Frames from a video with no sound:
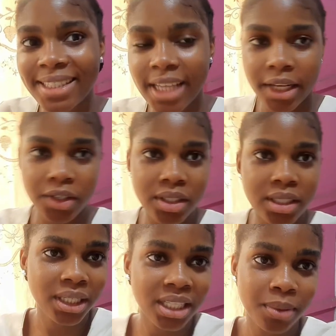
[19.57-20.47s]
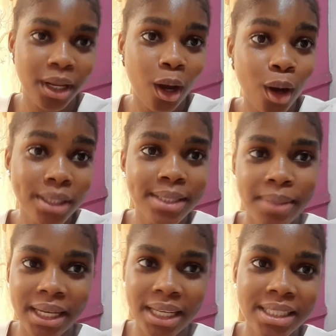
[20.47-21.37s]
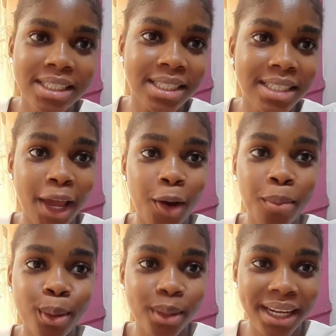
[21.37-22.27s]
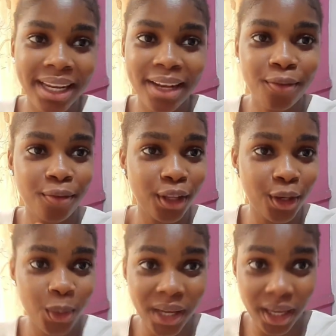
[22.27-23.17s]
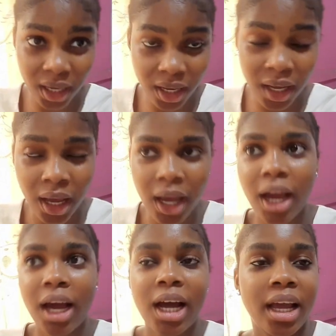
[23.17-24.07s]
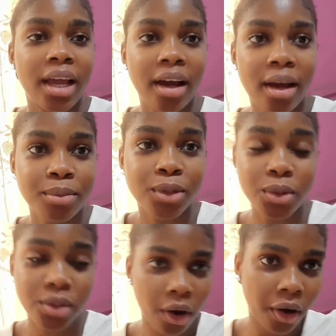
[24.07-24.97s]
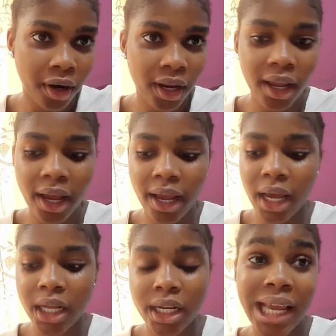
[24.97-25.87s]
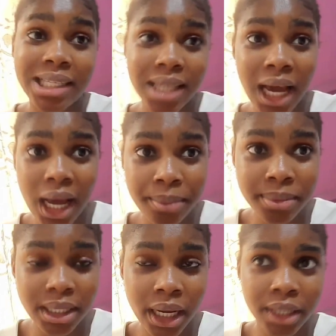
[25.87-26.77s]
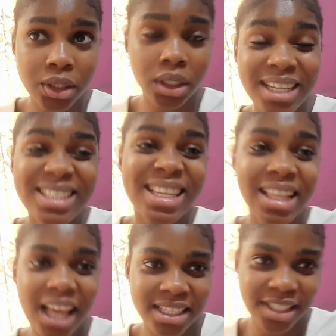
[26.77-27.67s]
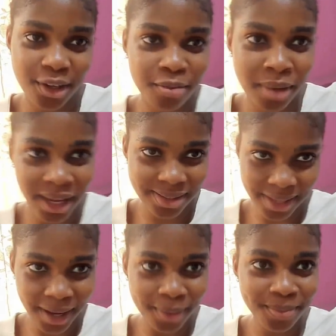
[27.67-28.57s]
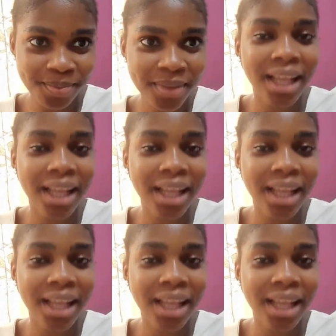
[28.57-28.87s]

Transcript: guys, I noticed it has been a hot minute since I uploaded a video here. I am so sorry. I had exams and today's the last day of my exam.